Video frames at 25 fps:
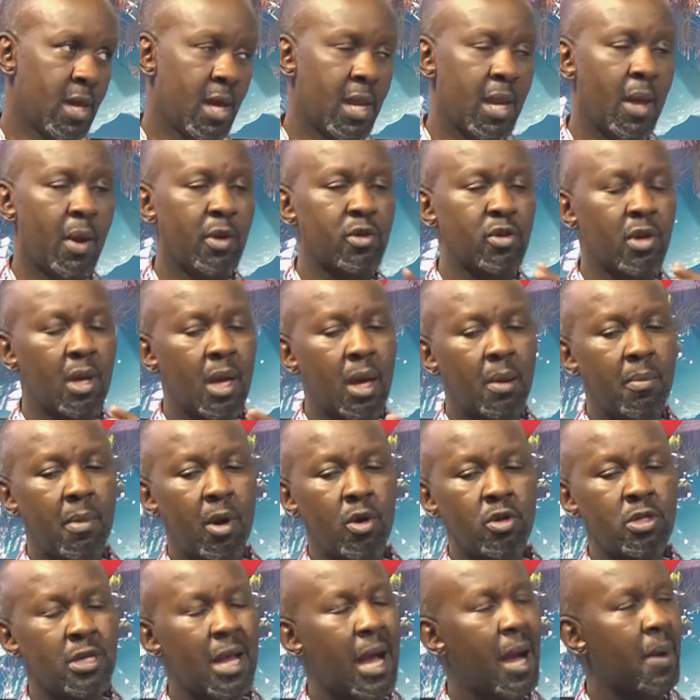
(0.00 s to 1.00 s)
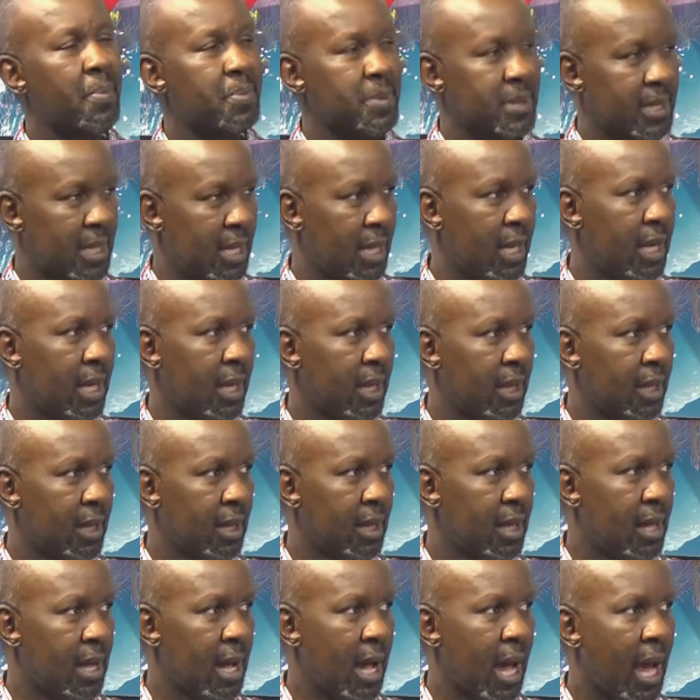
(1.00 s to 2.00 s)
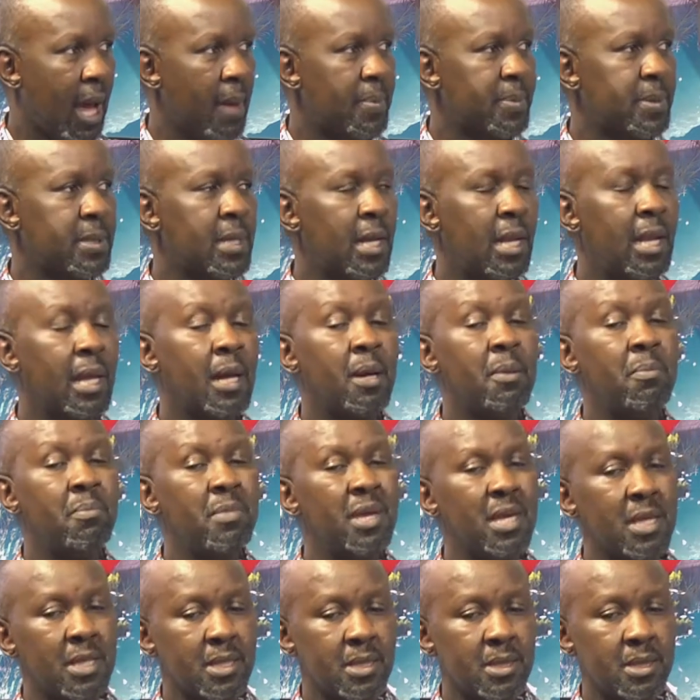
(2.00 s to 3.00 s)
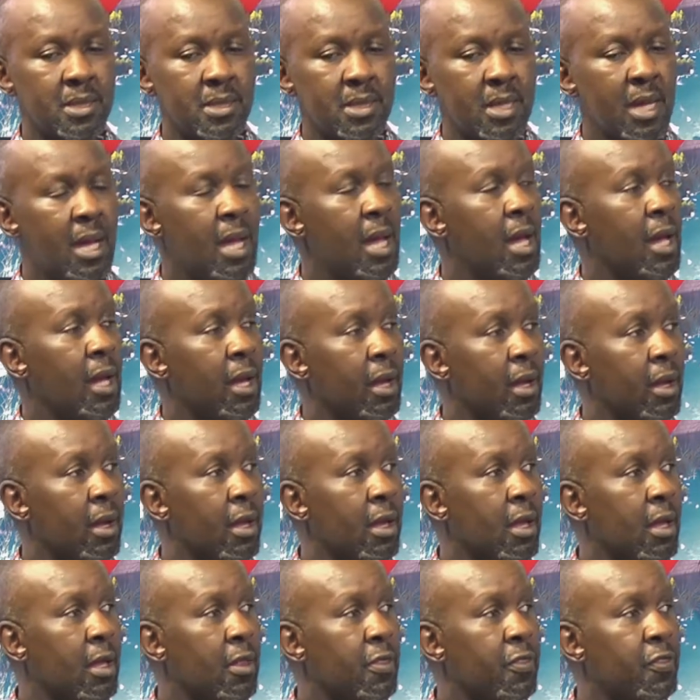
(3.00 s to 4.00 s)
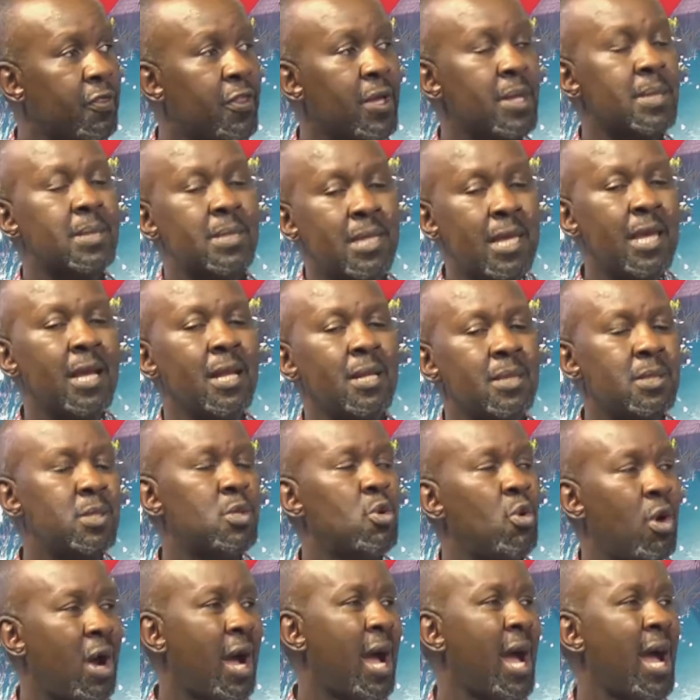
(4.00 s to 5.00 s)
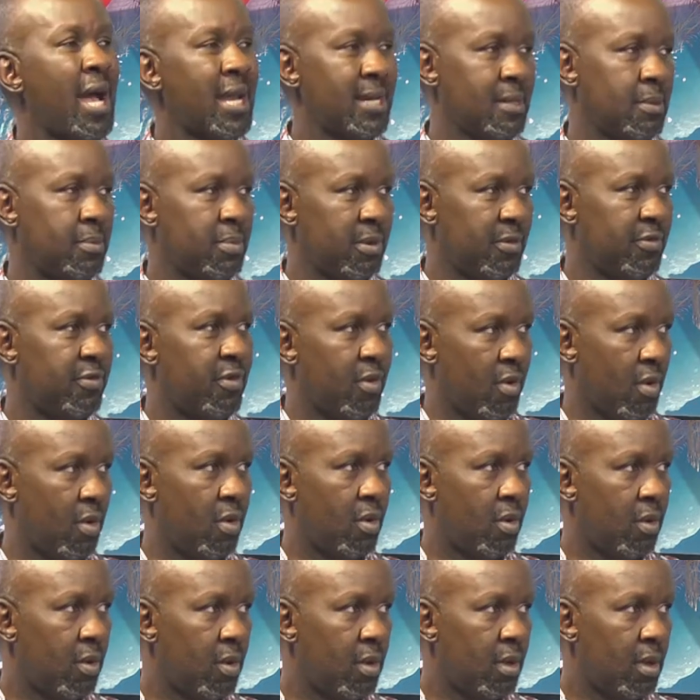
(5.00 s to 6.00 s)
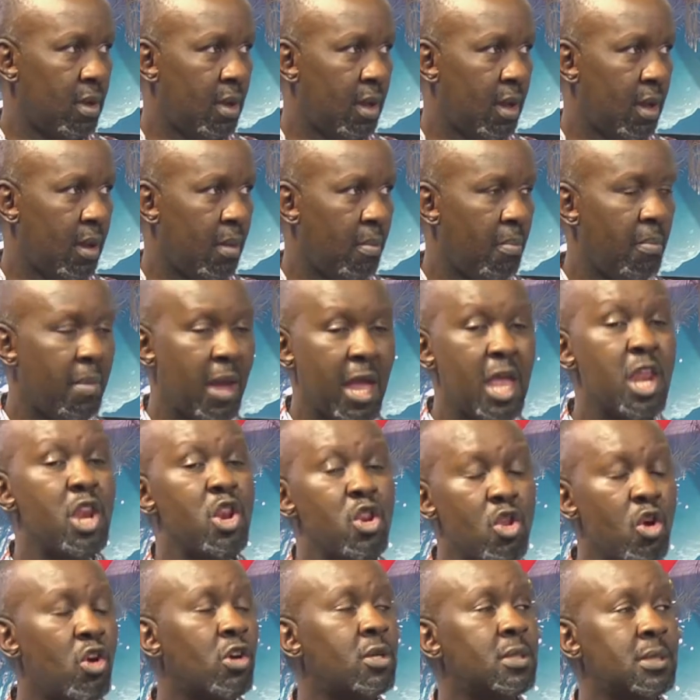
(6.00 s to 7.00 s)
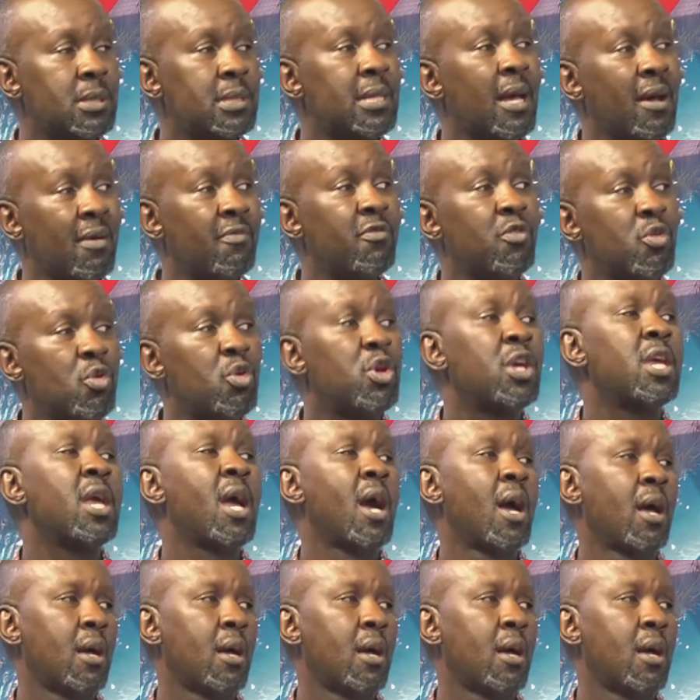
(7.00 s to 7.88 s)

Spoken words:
Now we're talking about upskilling. Upskilling means the skills you had before may not serve you here.